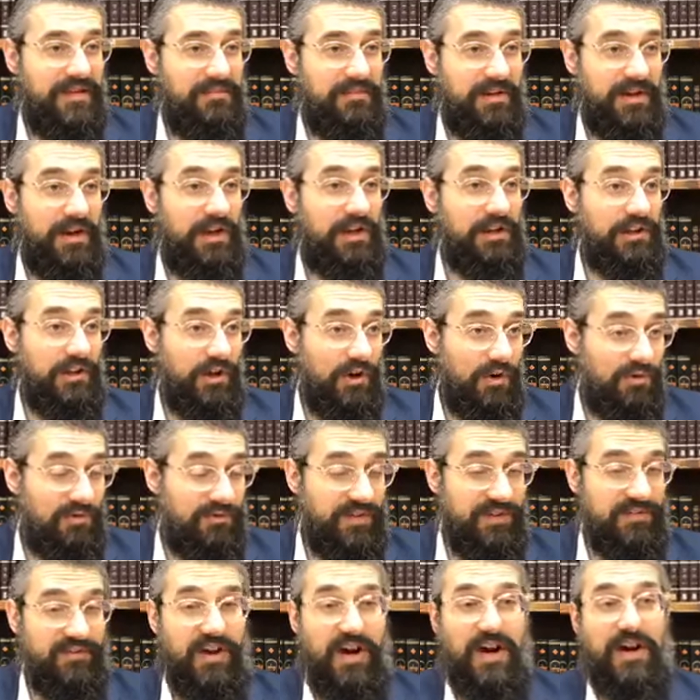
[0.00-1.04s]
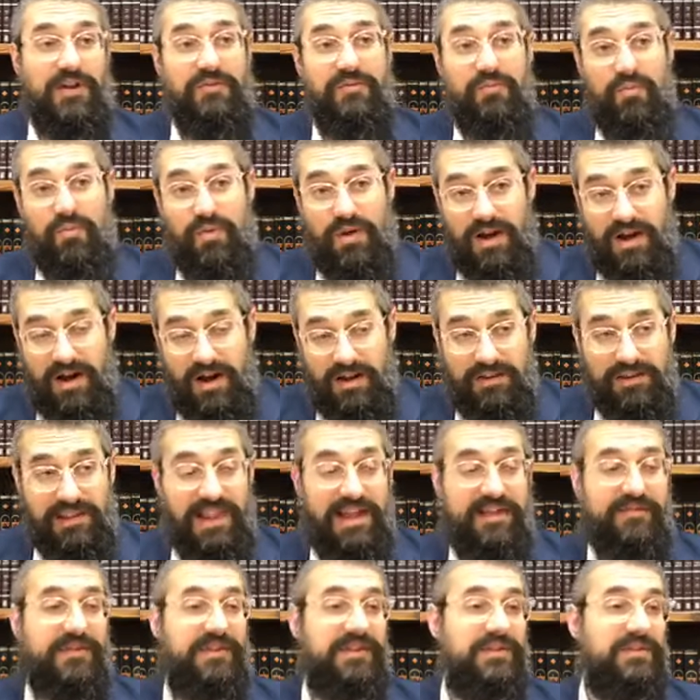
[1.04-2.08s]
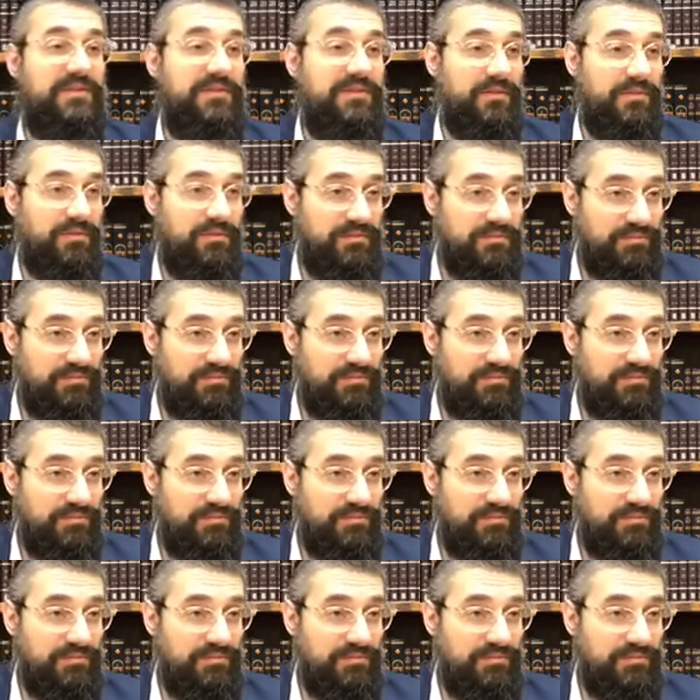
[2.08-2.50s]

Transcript: But a loaf of un- unleavened